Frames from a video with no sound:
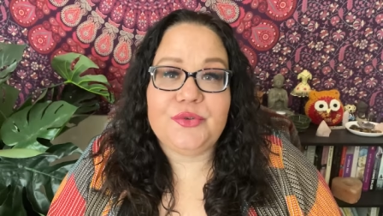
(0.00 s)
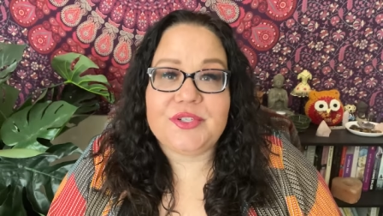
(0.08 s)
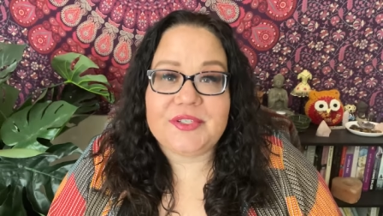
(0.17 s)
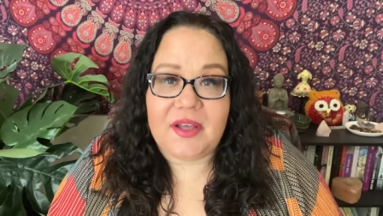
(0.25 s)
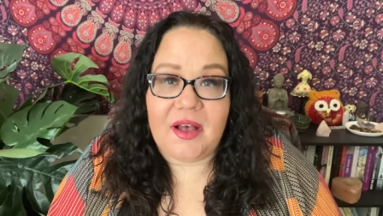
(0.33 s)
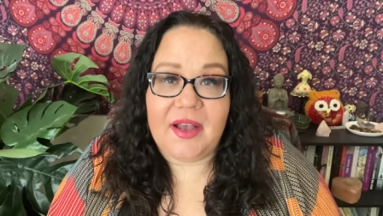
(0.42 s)

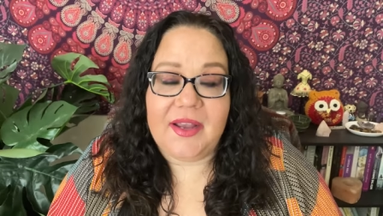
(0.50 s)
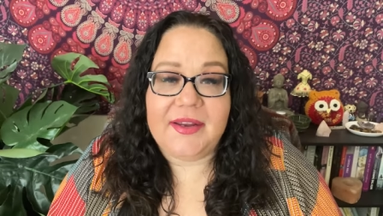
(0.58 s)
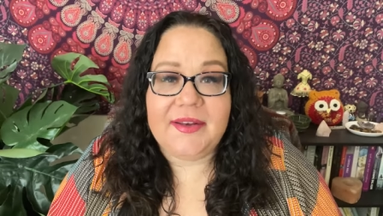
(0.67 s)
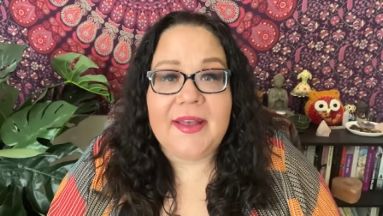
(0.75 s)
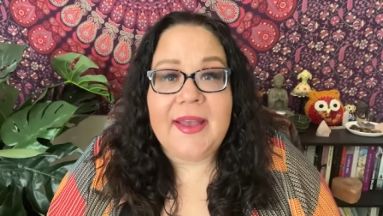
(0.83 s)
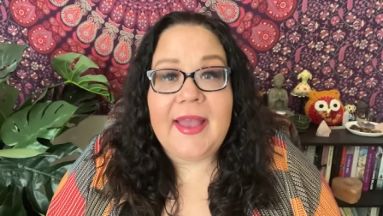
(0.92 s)

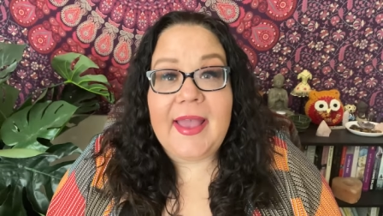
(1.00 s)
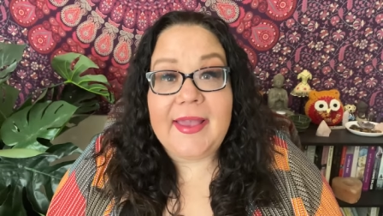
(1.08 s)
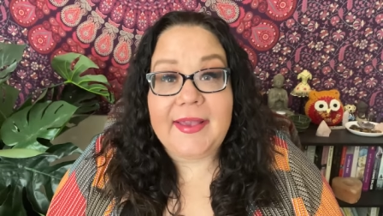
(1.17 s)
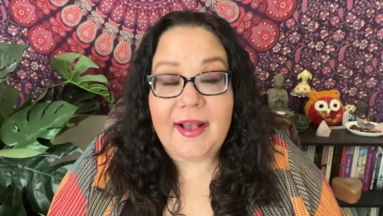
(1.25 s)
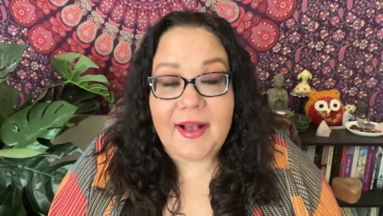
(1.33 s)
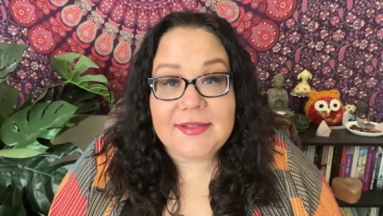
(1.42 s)
sign
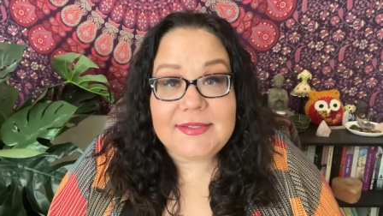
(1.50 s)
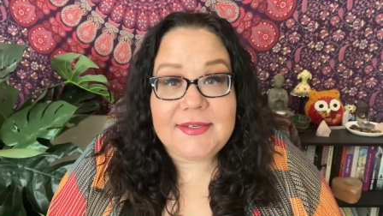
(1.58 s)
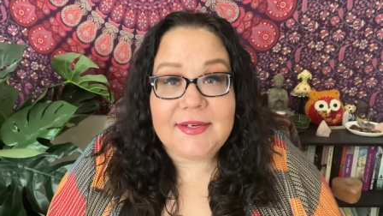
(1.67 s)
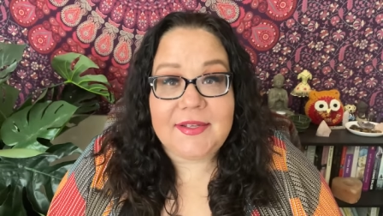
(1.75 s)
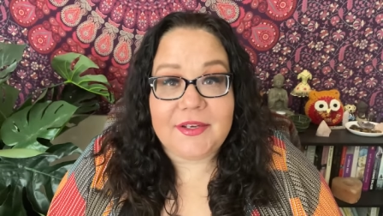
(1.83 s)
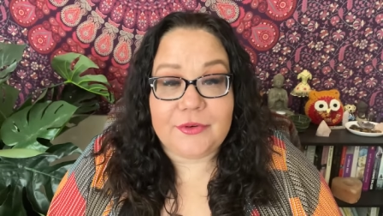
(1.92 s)
a
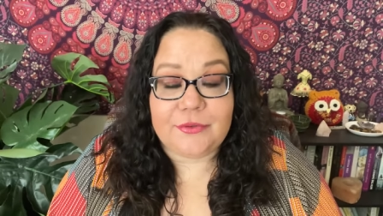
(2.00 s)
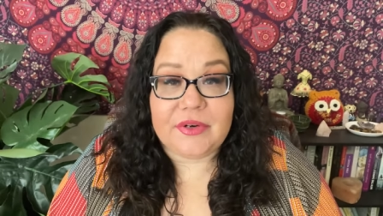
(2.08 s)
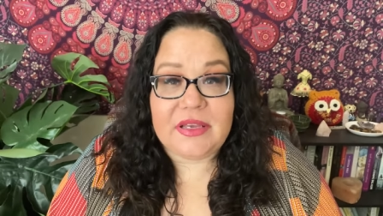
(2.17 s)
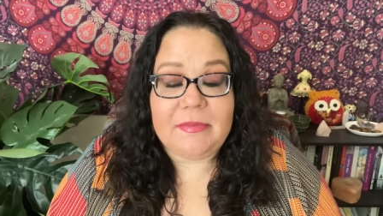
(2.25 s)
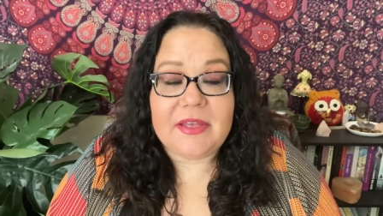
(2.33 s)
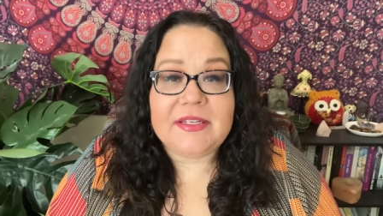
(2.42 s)
custody
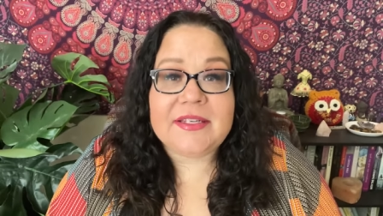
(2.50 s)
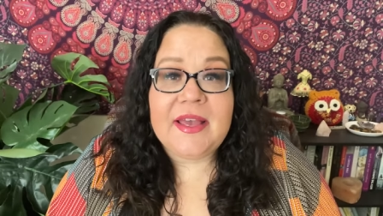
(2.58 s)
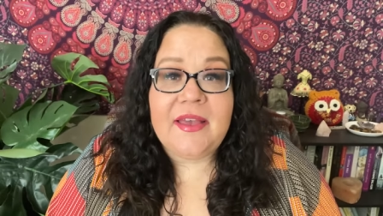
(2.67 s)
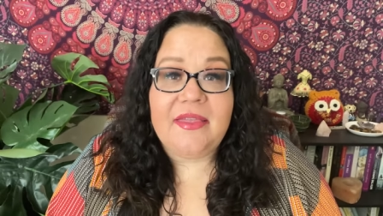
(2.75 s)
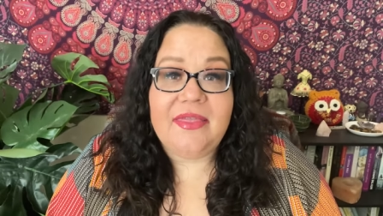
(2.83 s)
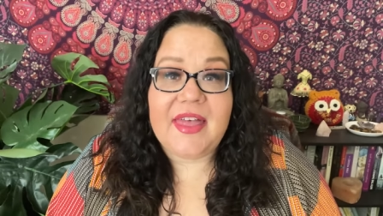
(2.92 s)
agreement
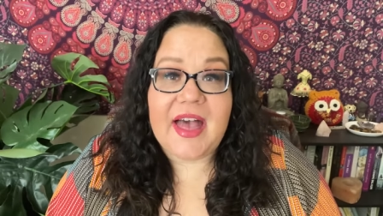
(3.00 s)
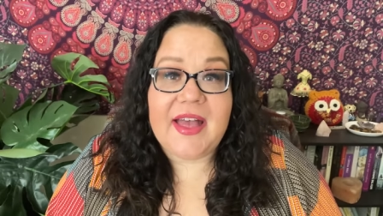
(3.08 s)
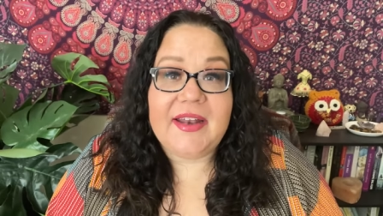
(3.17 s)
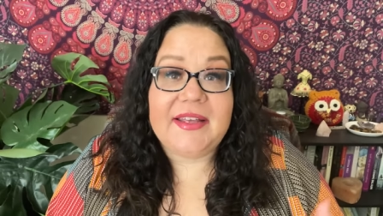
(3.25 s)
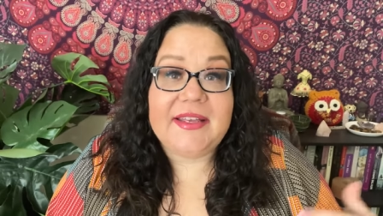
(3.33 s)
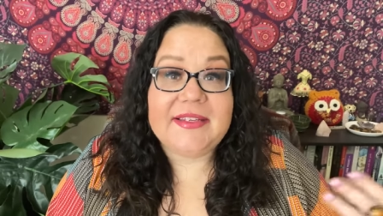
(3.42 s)

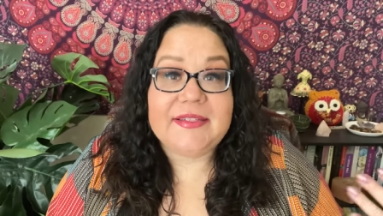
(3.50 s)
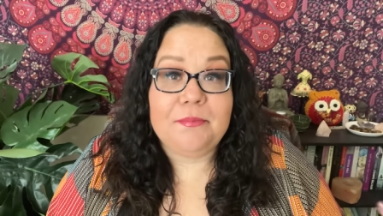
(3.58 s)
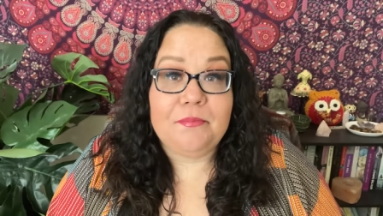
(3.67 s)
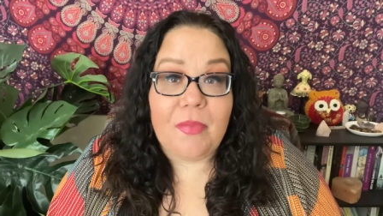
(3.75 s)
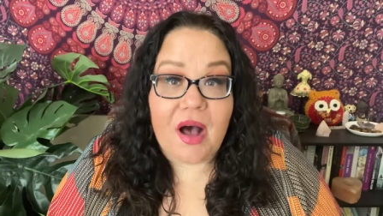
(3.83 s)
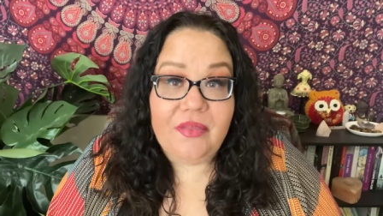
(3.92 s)
that his
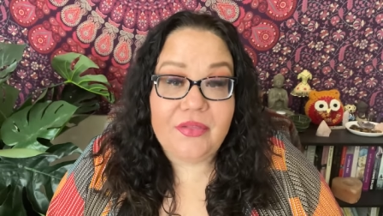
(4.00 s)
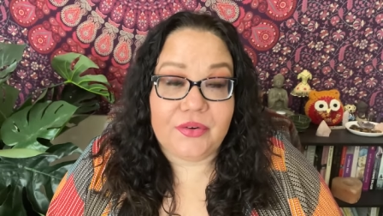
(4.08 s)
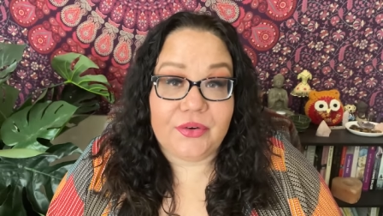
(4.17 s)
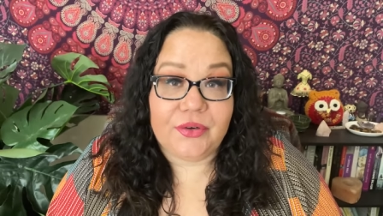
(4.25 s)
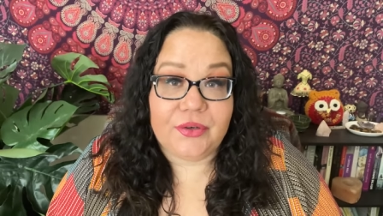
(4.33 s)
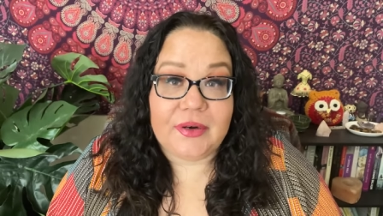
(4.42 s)

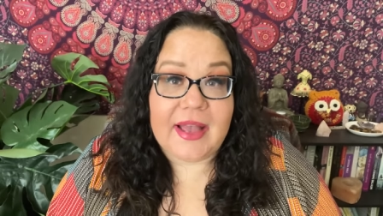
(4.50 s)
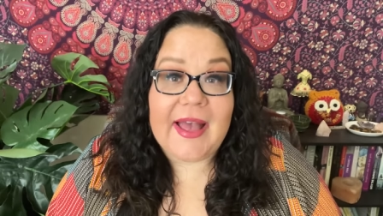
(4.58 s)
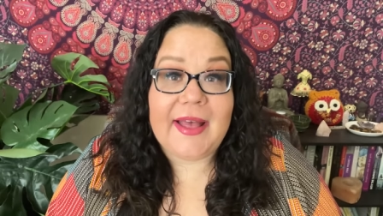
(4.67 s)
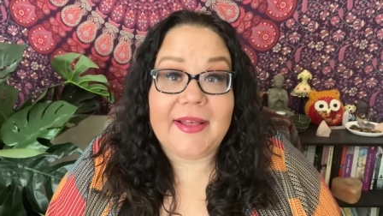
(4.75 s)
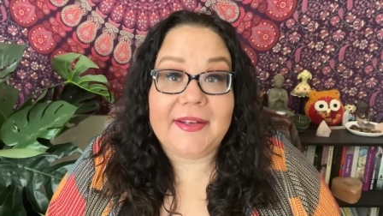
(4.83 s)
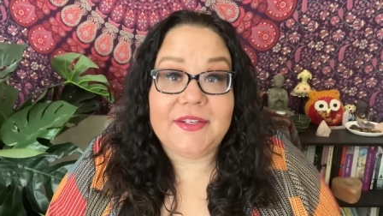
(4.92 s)
mother
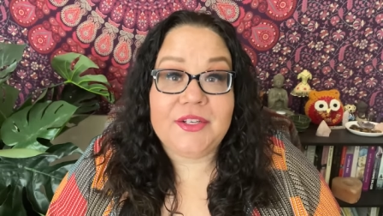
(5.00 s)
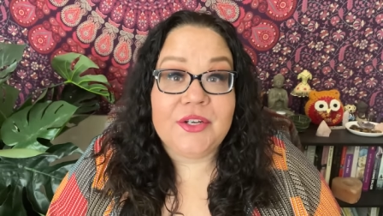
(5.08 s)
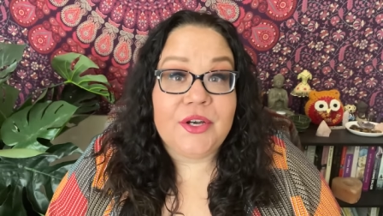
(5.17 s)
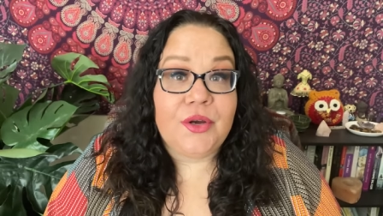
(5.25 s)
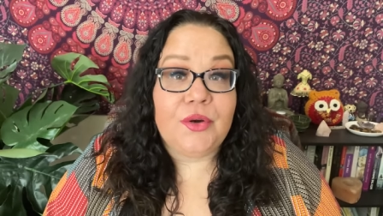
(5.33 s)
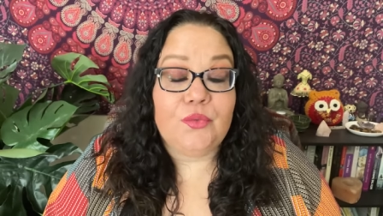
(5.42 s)
had
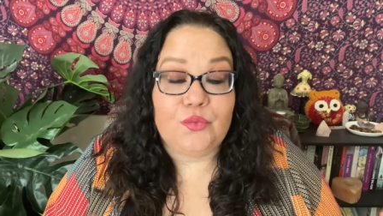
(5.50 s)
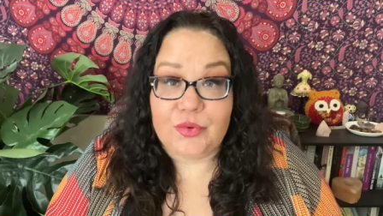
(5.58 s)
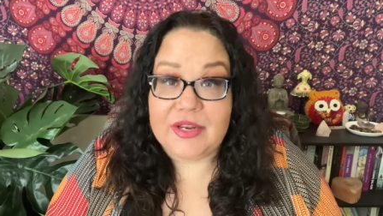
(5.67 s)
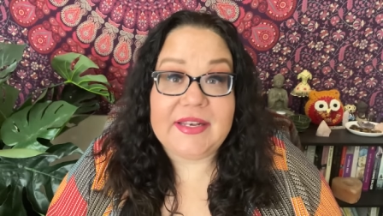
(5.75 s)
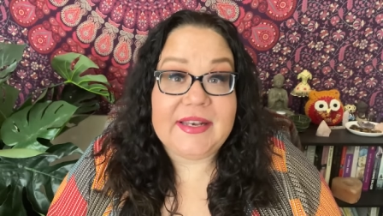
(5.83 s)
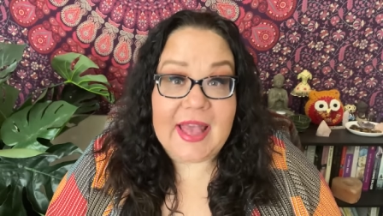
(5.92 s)

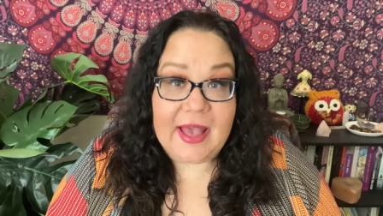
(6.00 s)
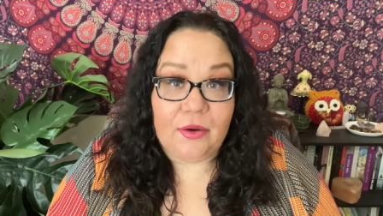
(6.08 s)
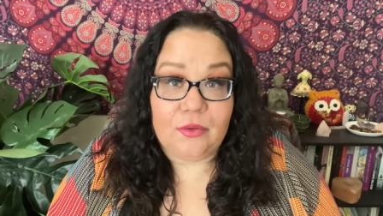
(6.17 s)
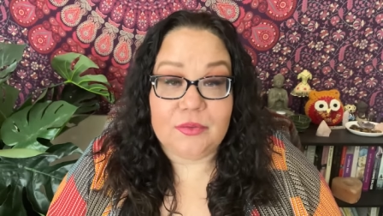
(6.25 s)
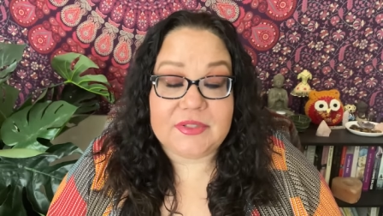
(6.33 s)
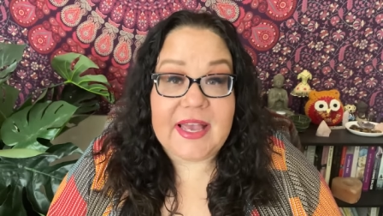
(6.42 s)
written
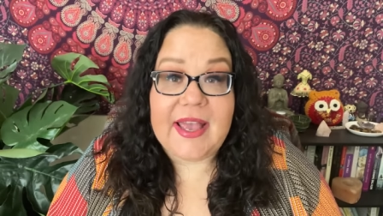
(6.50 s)
out.